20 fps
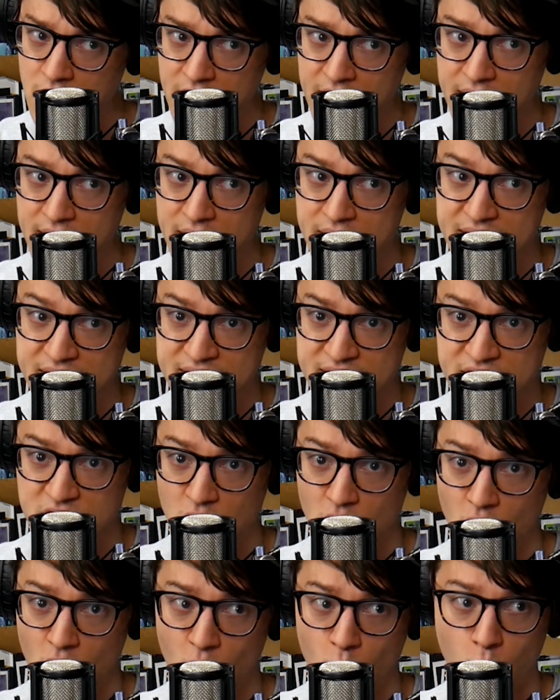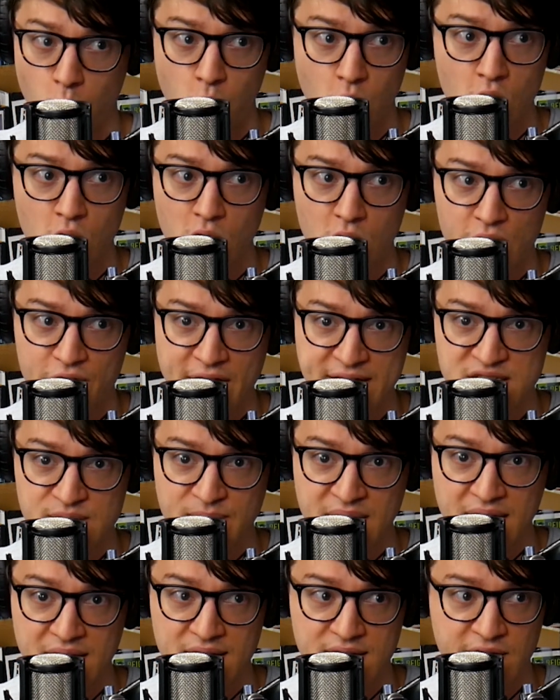This is a whole world that's
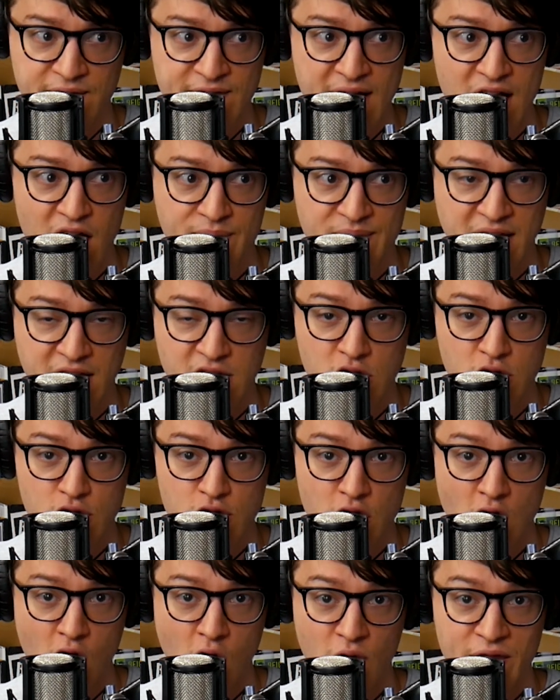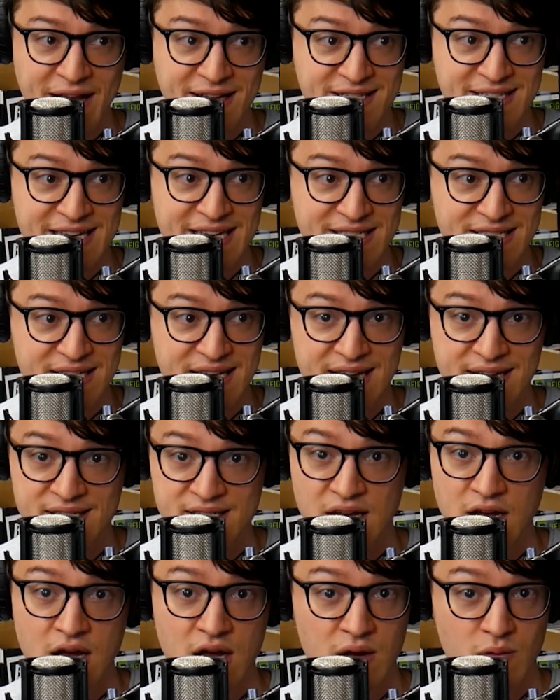being developed, and you know that
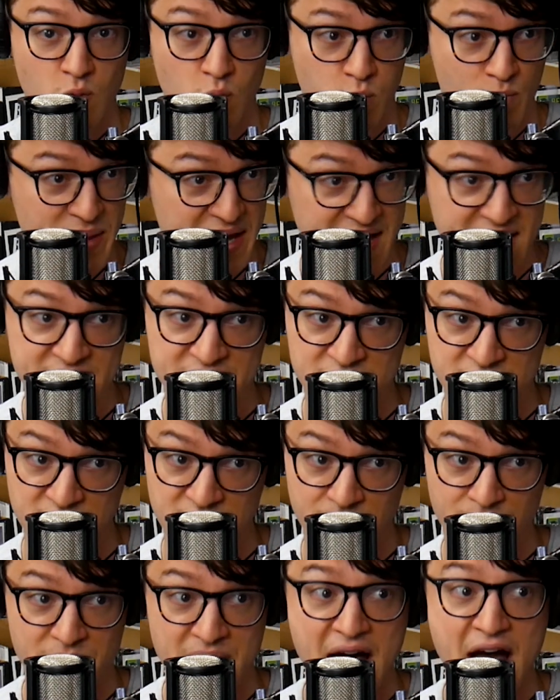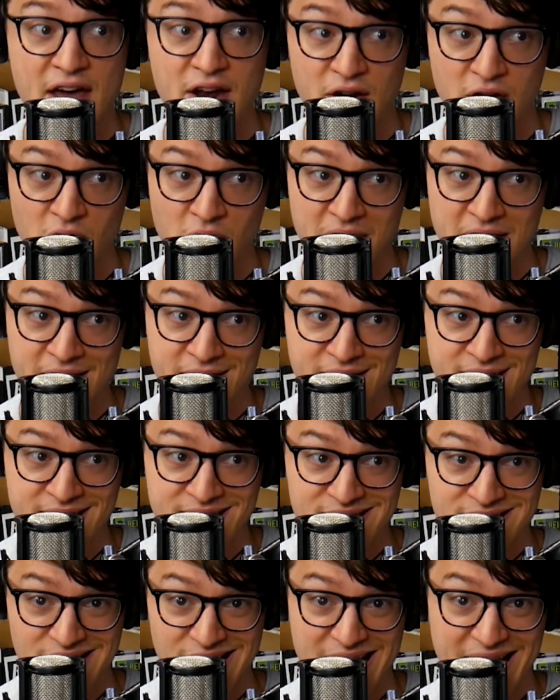DC's biggest competitor in
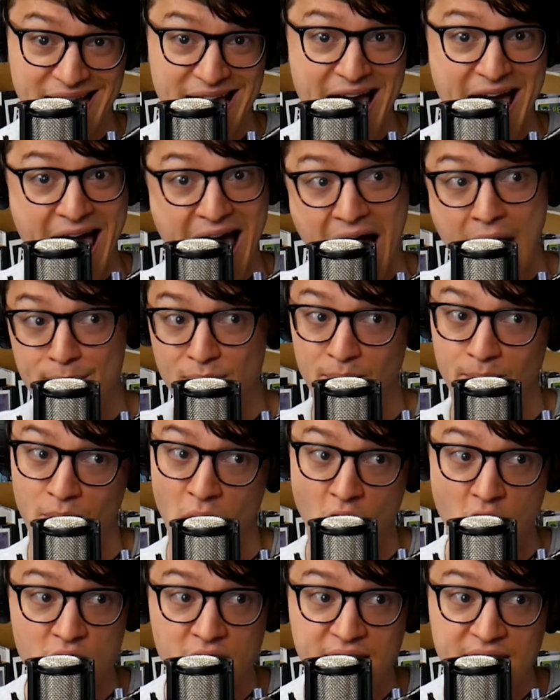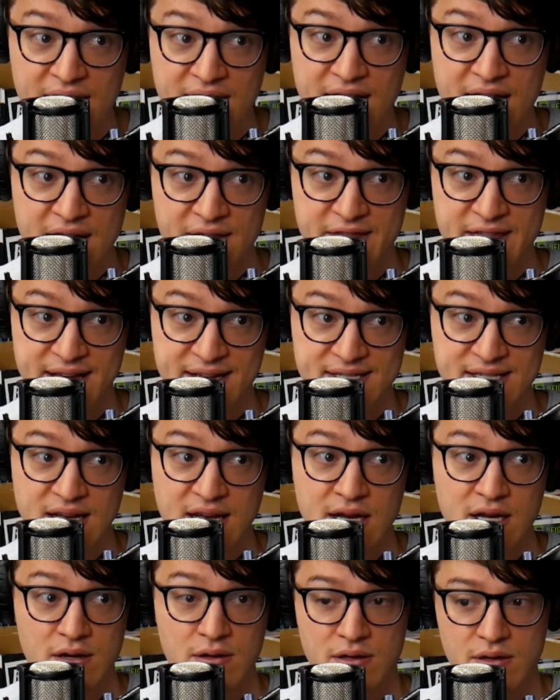this like app market, this
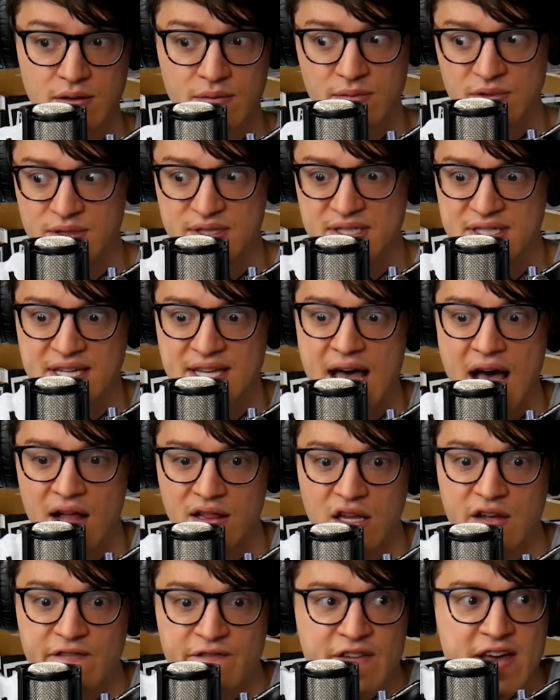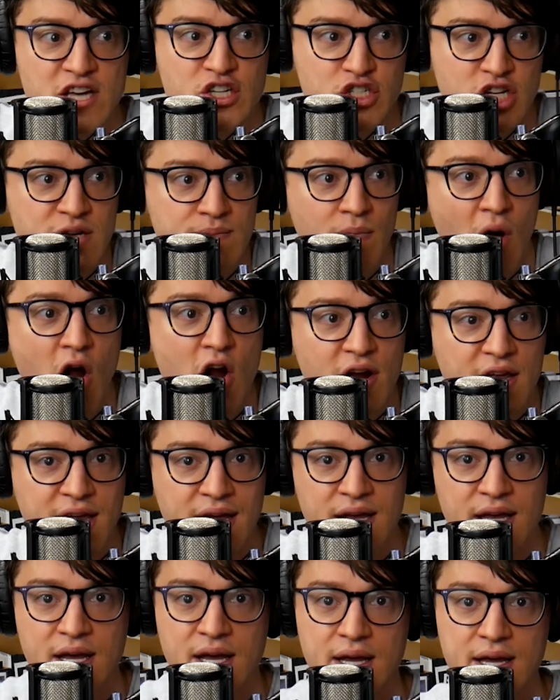television
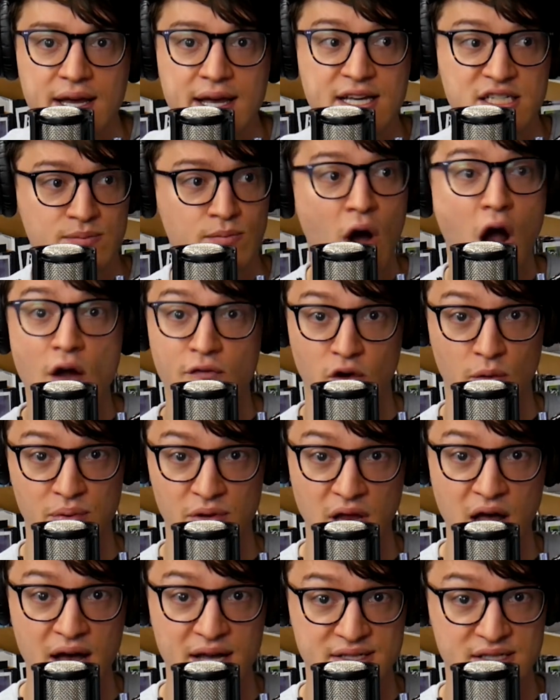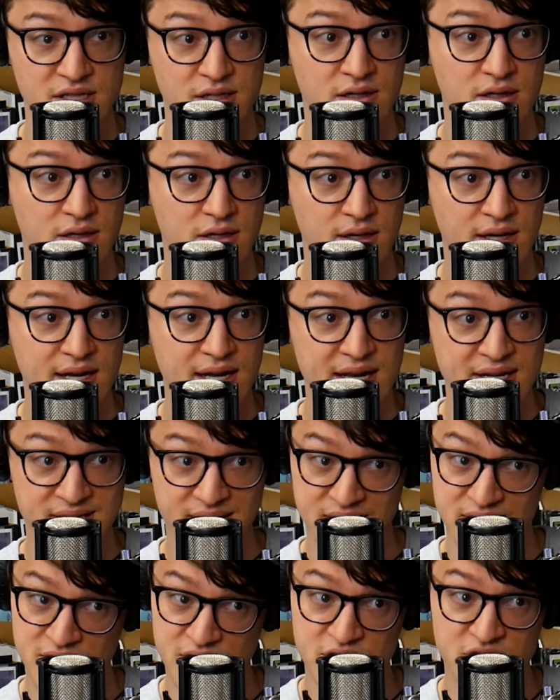market, is Marvel Plus. Right. Is
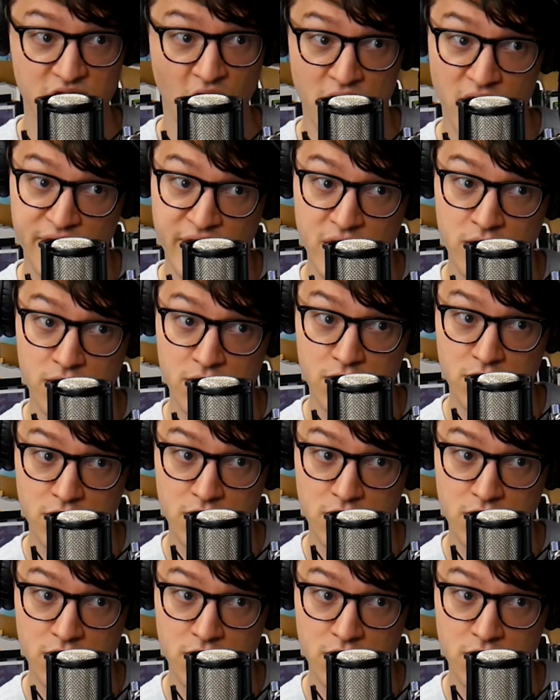this the start of it?